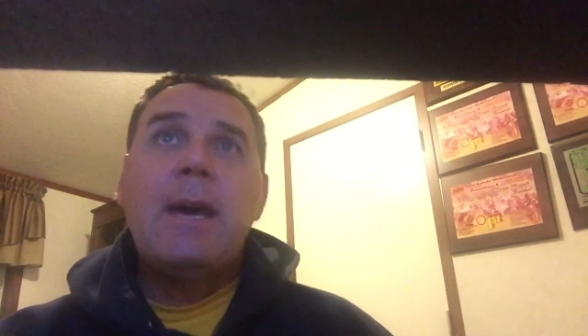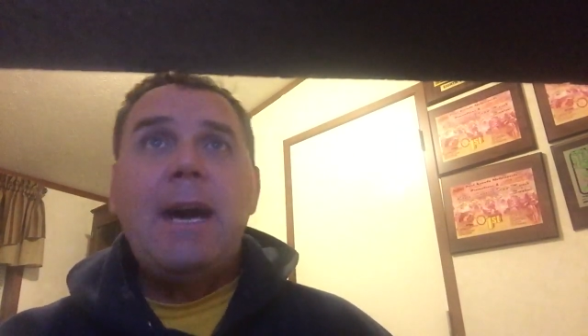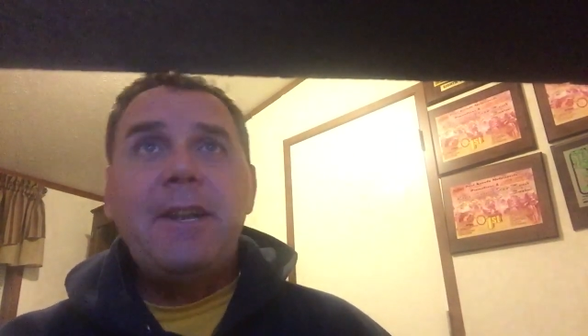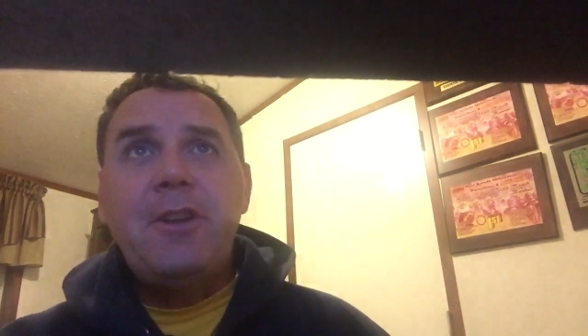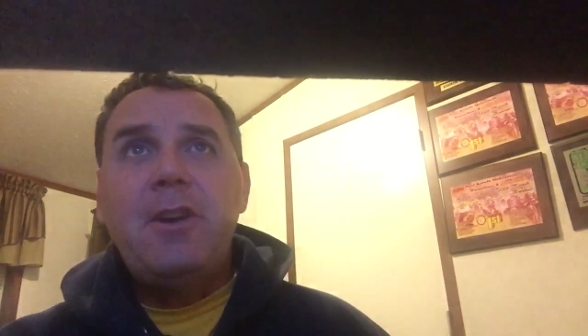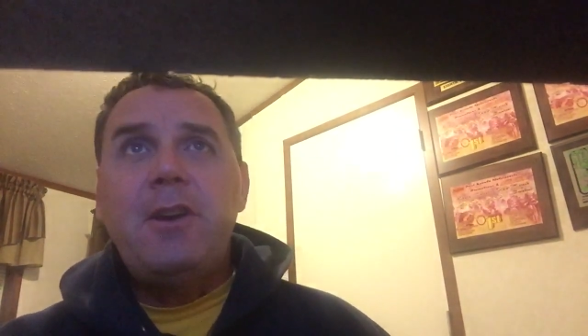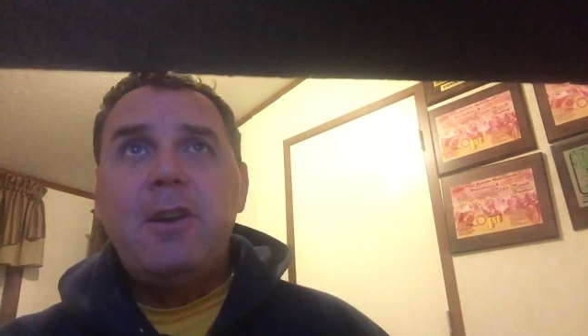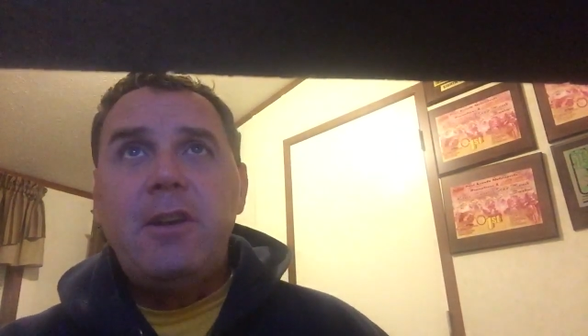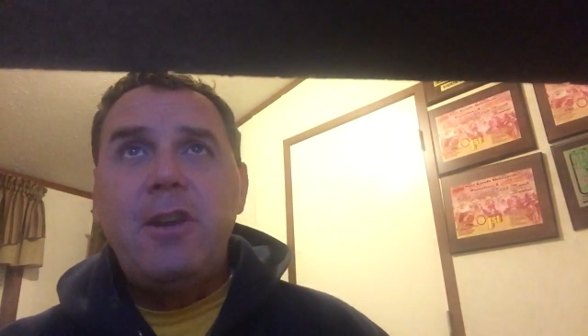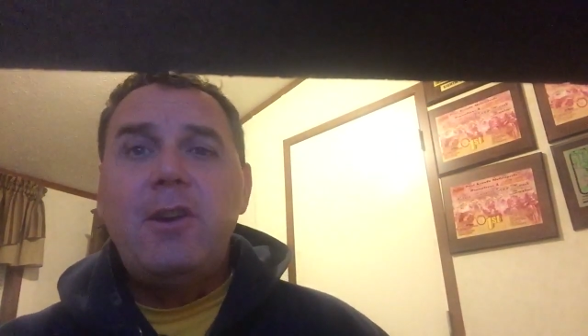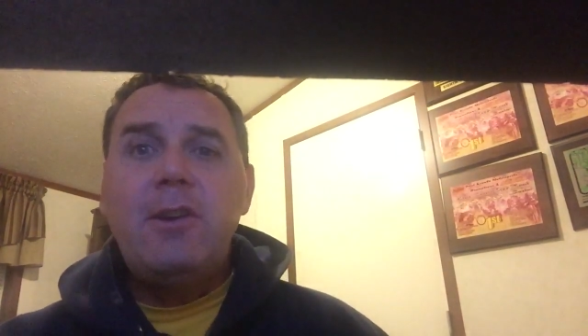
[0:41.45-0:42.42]
How do
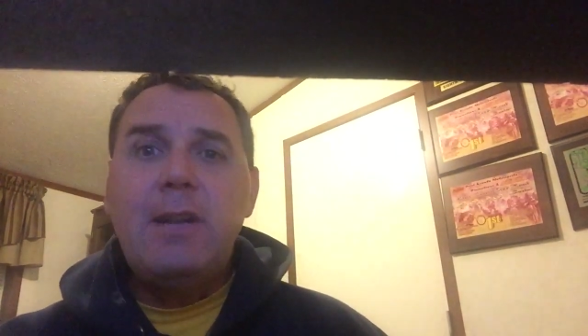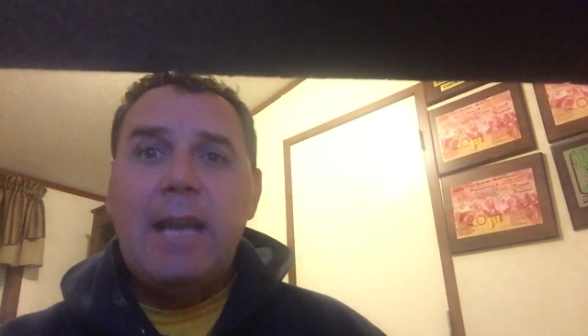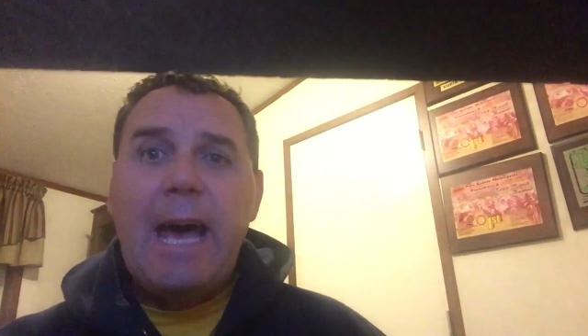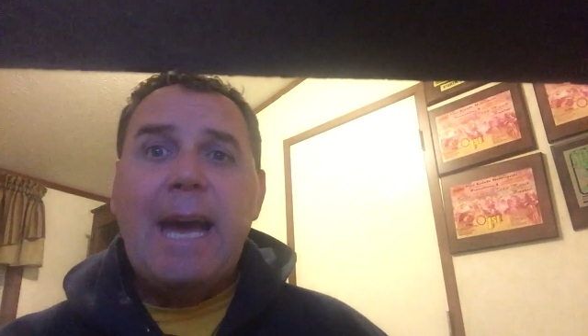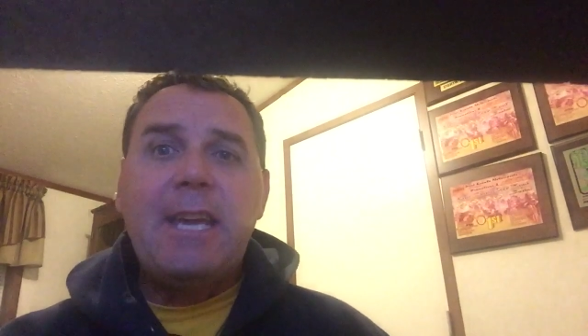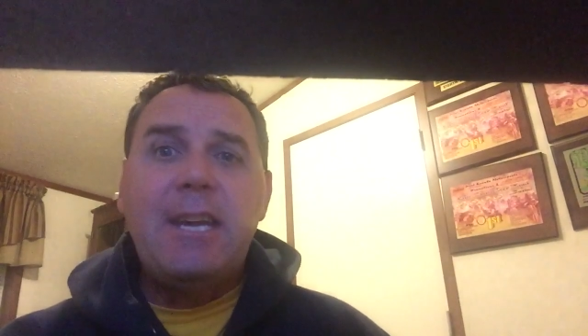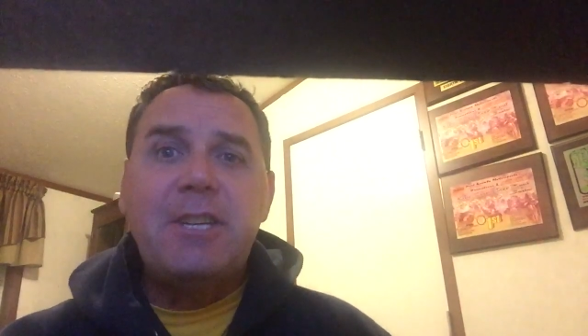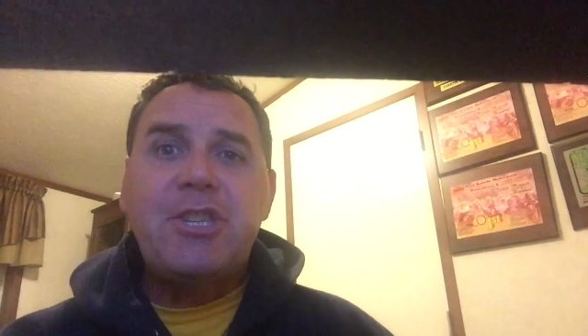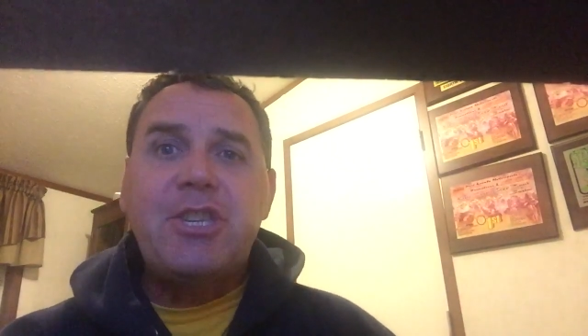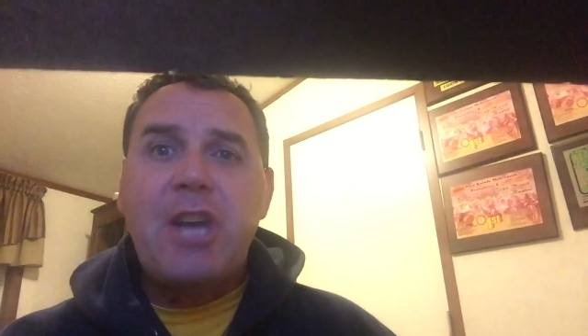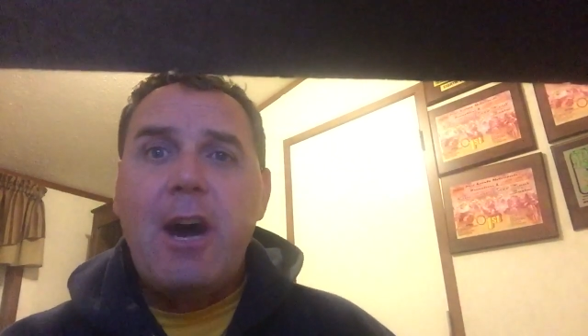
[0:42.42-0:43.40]
you like
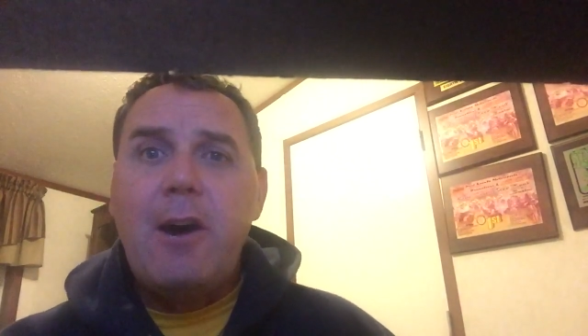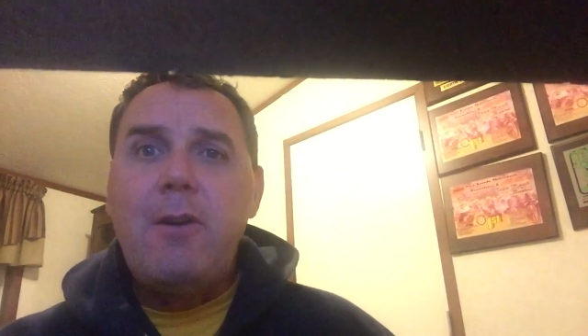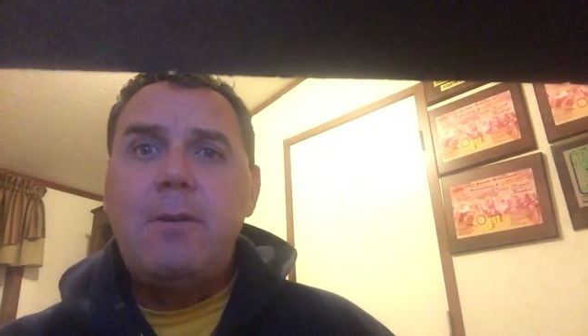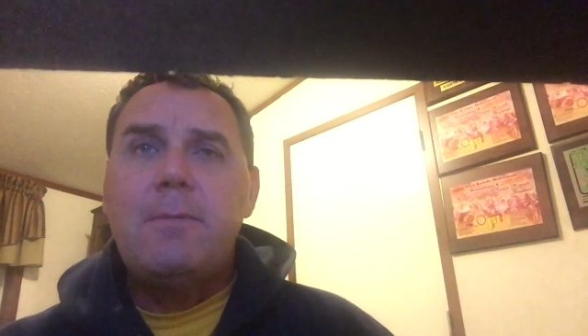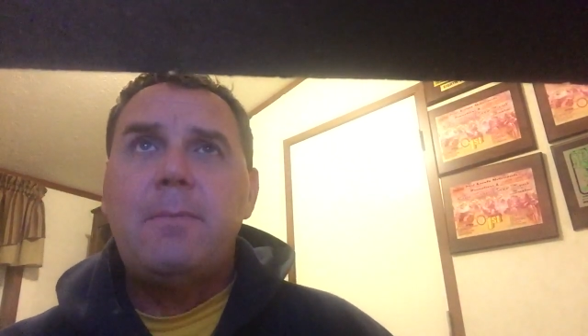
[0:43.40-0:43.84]
his show?